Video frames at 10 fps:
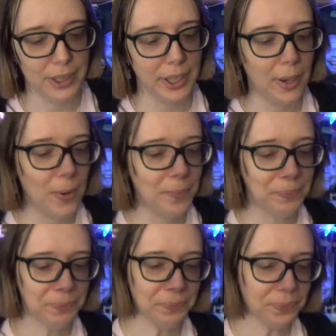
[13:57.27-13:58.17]
So
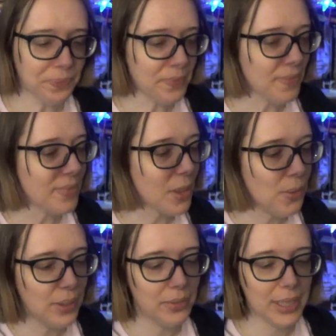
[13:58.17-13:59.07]

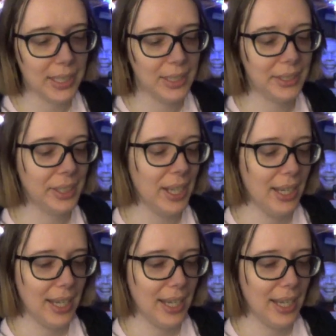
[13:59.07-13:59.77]
one of these